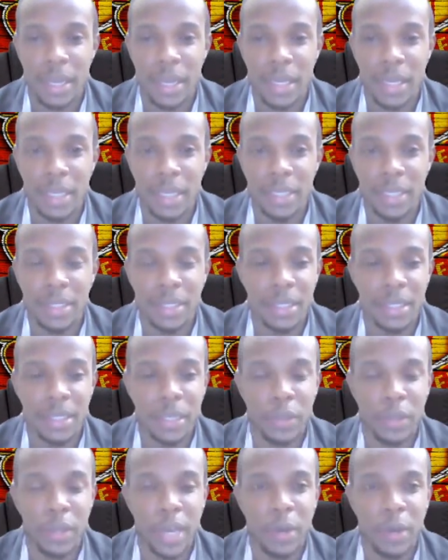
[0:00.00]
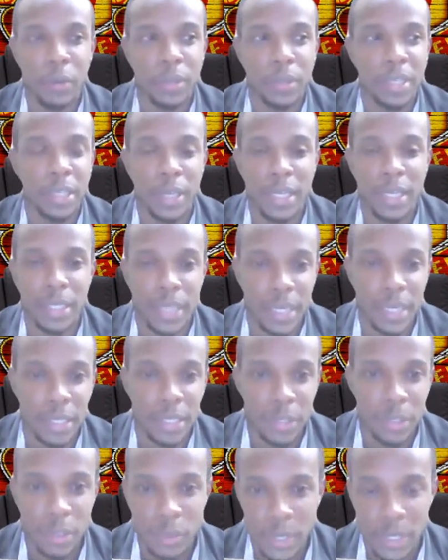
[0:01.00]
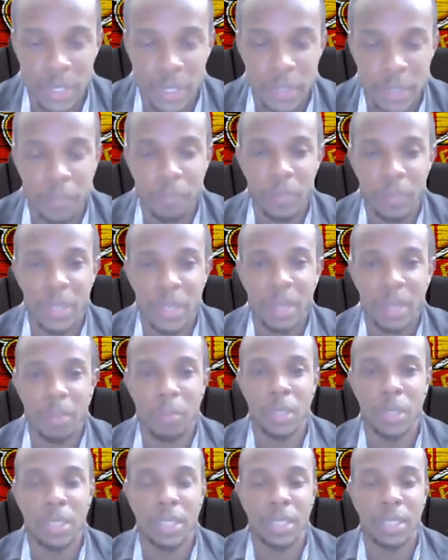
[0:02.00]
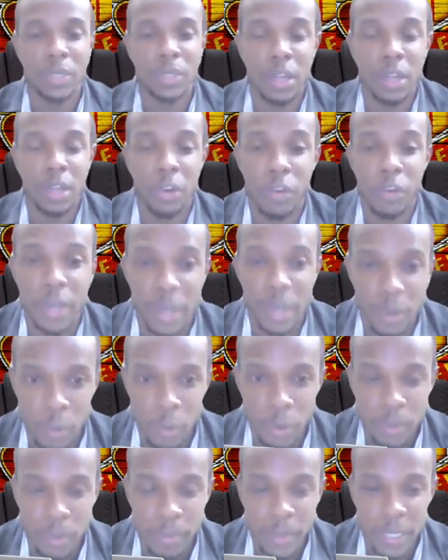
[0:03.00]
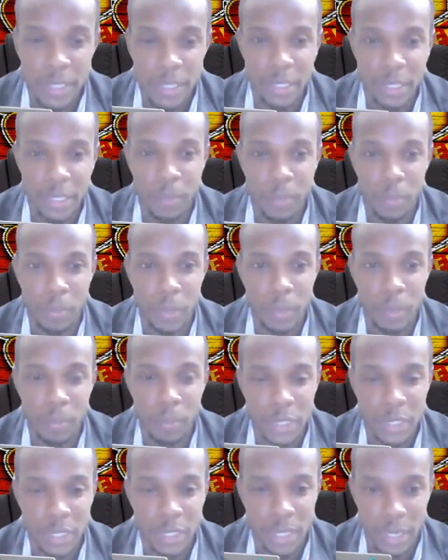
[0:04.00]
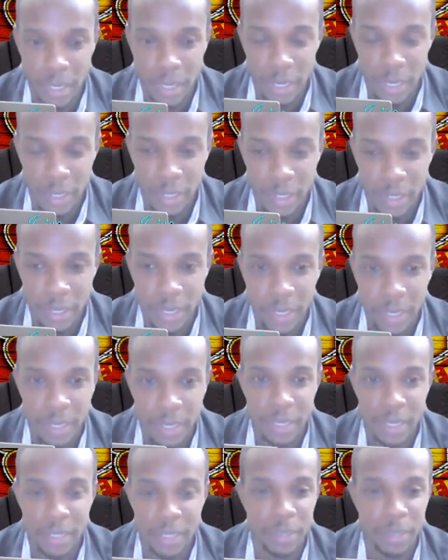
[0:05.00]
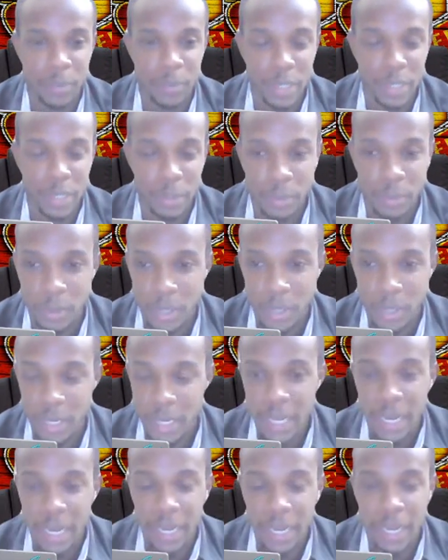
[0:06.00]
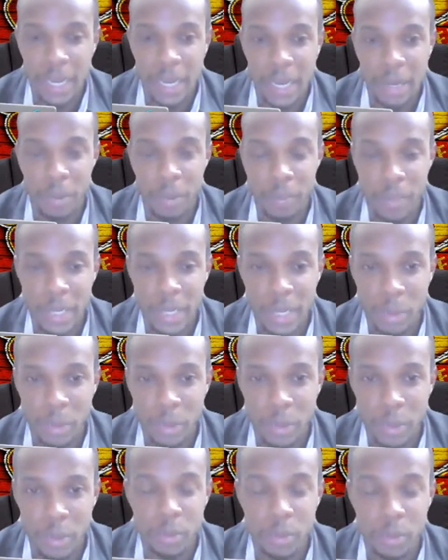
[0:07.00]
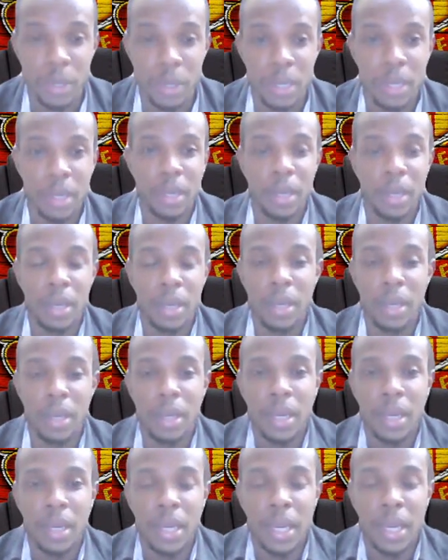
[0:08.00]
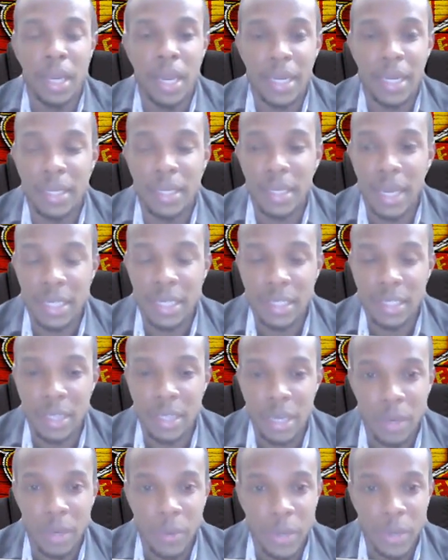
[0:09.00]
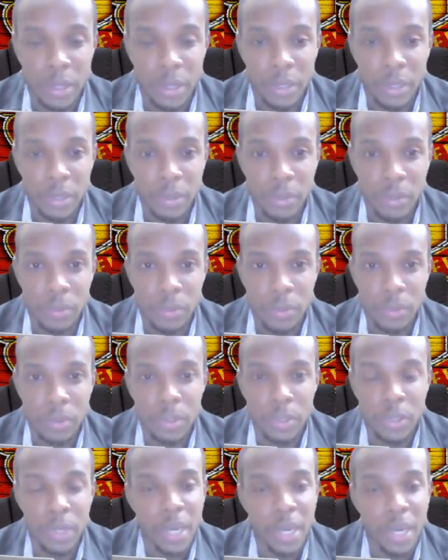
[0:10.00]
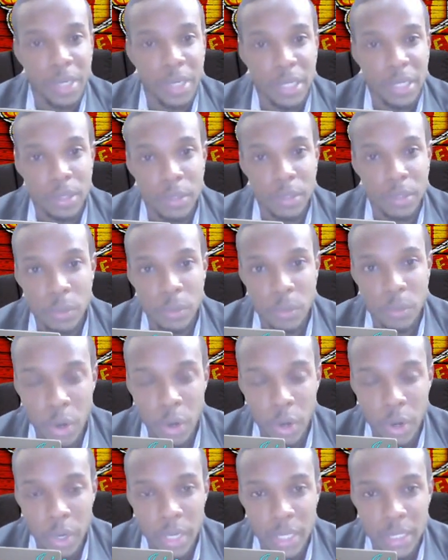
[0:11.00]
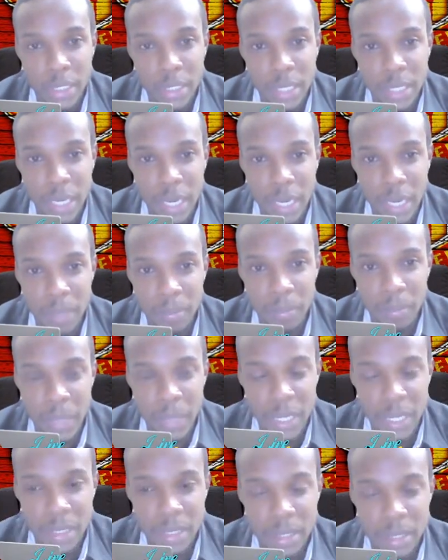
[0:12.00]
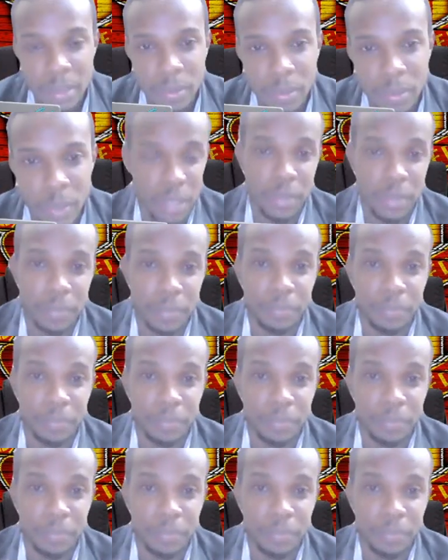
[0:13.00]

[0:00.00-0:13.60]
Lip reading: is, I don't think you intend to do it, but it was a great goal based on the position of your head, and it was a good goal. I can't complain about the goal. And I saw where you were the second best, well,